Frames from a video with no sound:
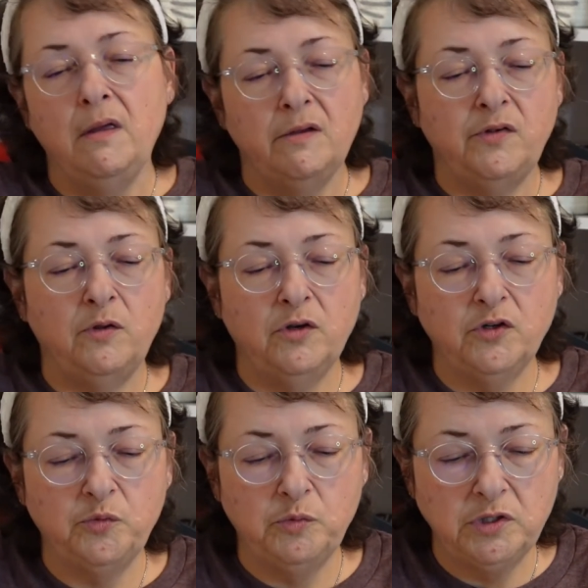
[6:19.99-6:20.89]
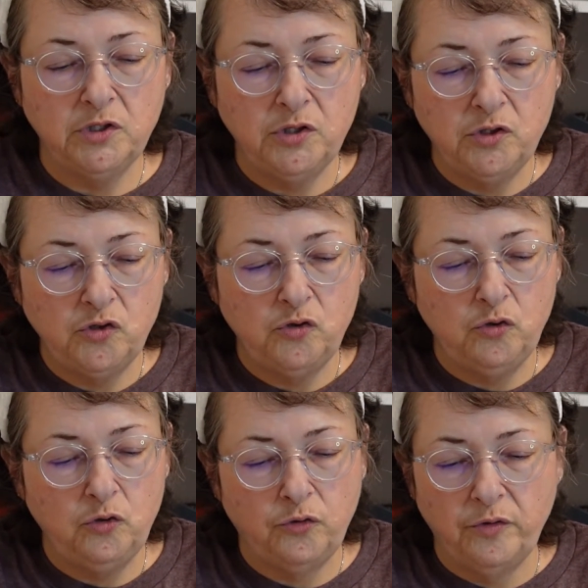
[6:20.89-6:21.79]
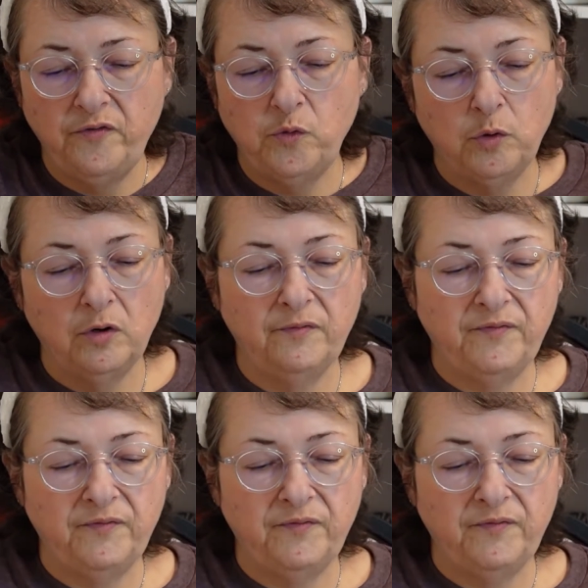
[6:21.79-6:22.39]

So there's 1, 2, 3, 4,